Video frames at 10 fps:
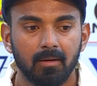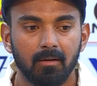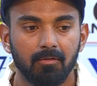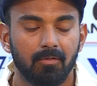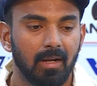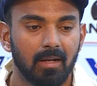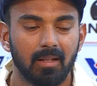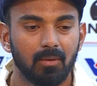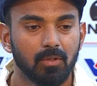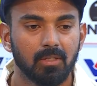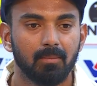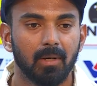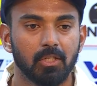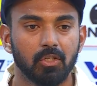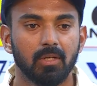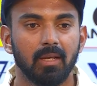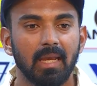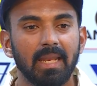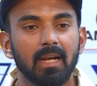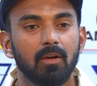I felt there wasn't much
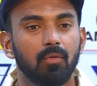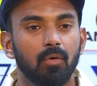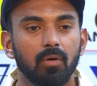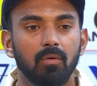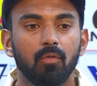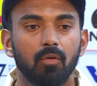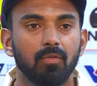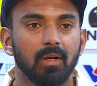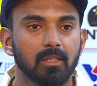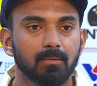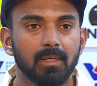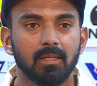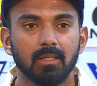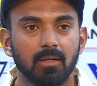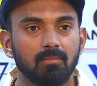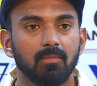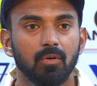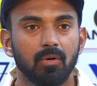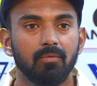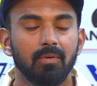in it for finger spinners.
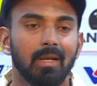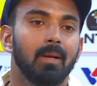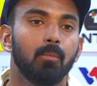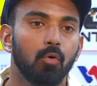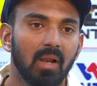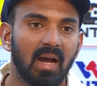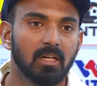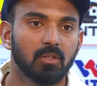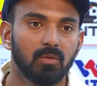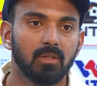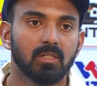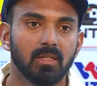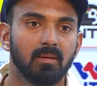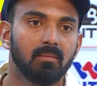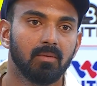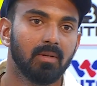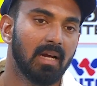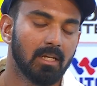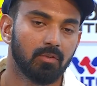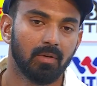We did bowl Ash first, and even
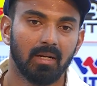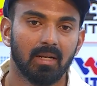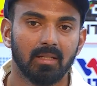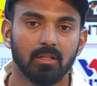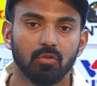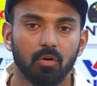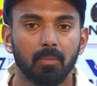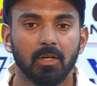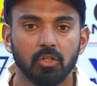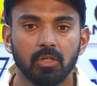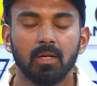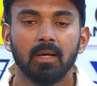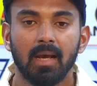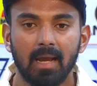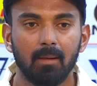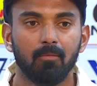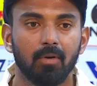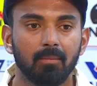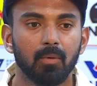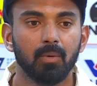Ash felt like there's not much help
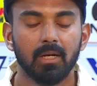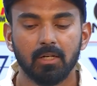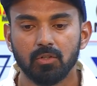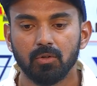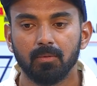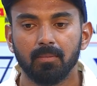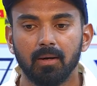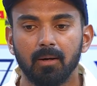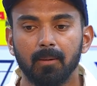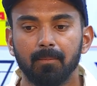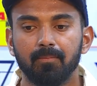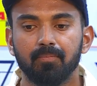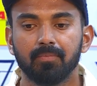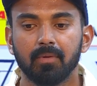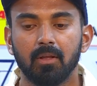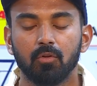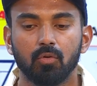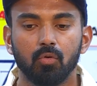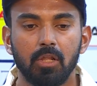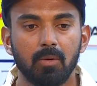from the wicket. So I
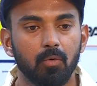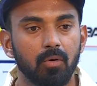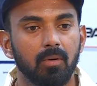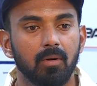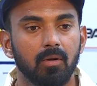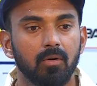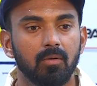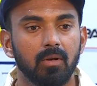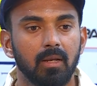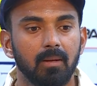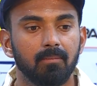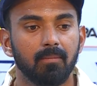thought Kuldeep would really